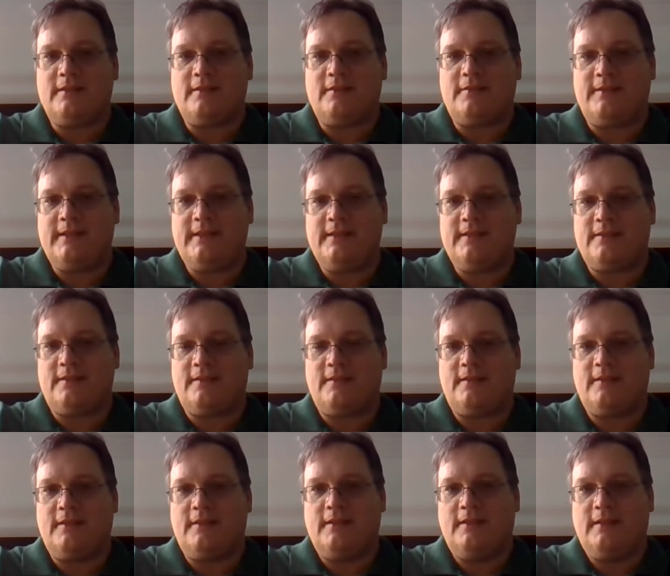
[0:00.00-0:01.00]
and the trees
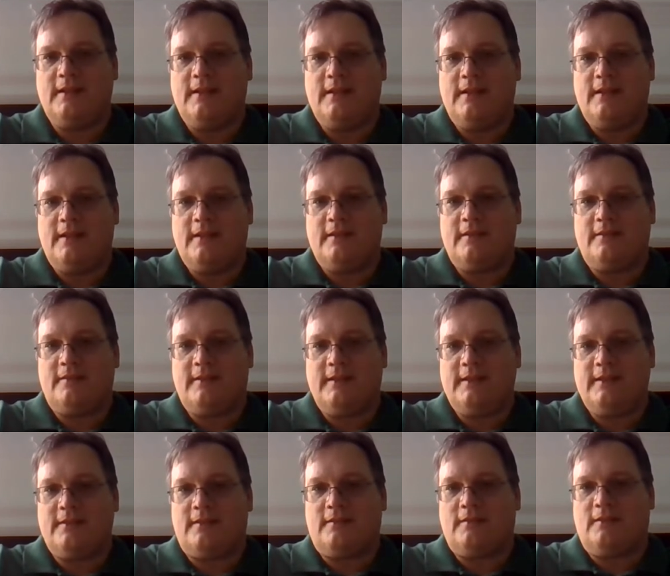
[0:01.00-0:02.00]

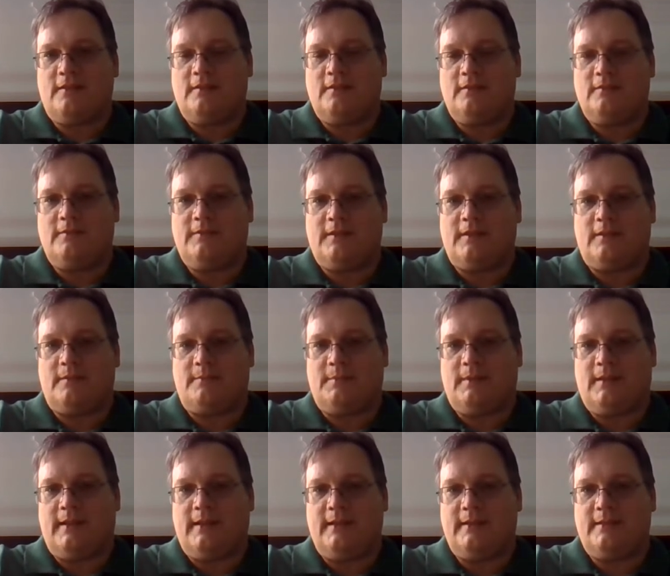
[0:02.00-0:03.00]
are all over the
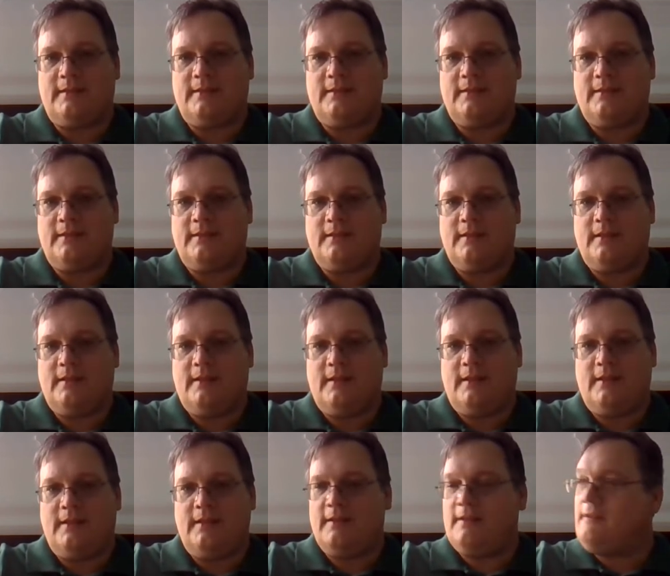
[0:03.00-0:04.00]
place.
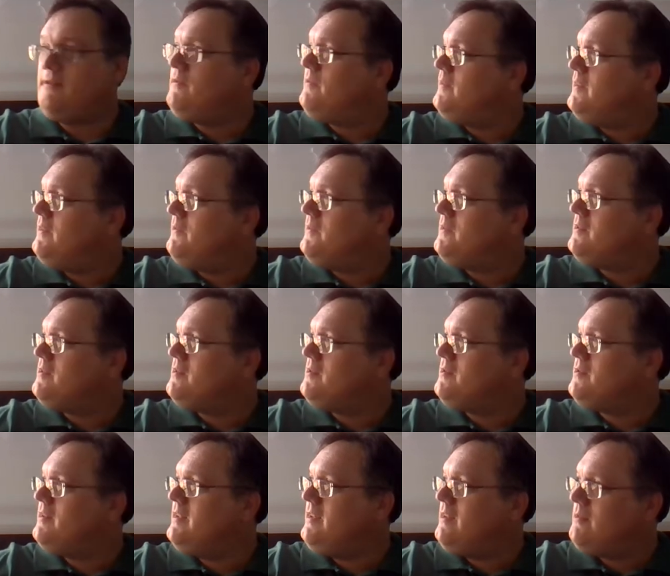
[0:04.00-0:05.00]
You know, if there's a
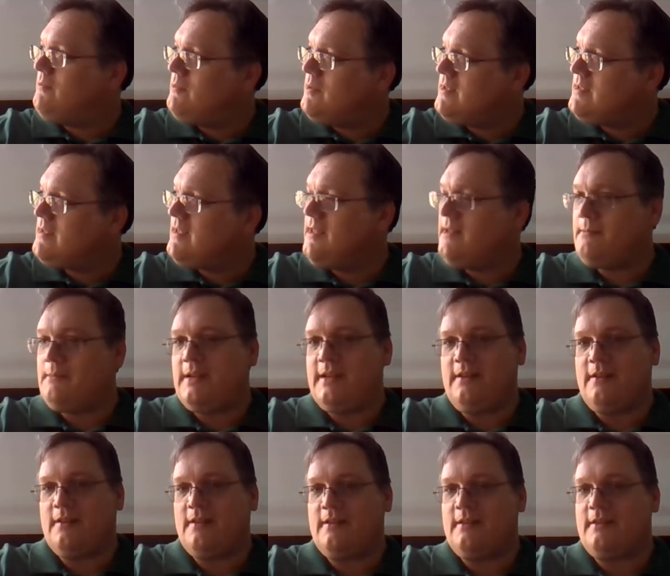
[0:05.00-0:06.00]
tree on one side of my
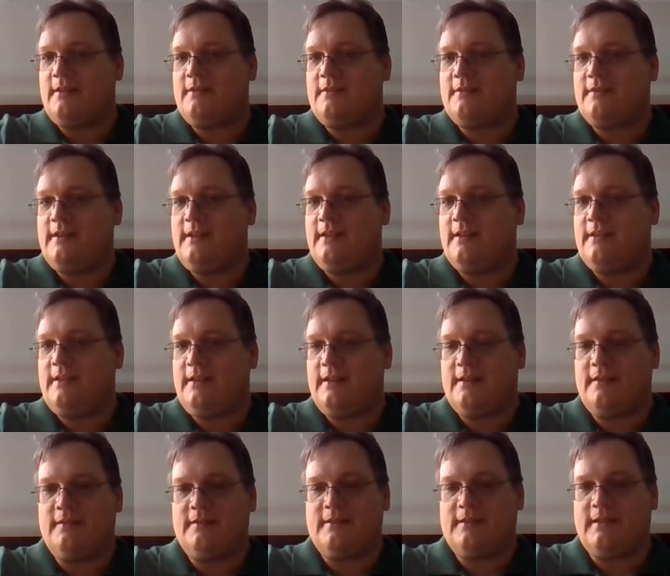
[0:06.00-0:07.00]
yard and a tree on the
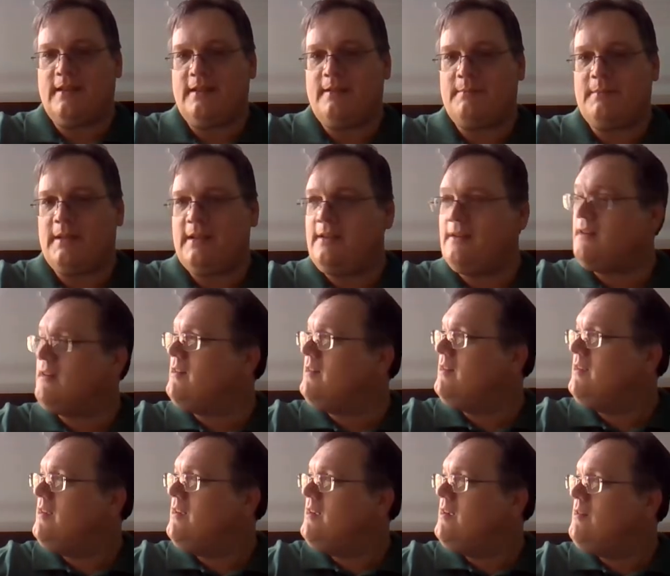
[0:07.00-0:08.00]
other side of my
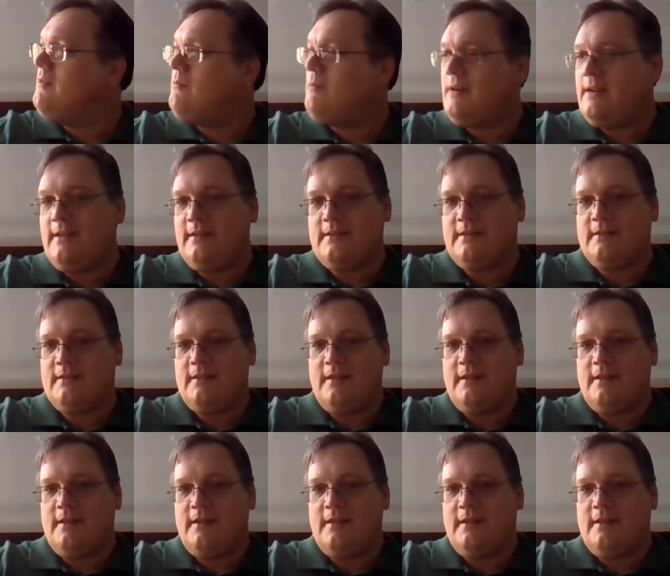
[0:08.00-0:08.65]
yard, why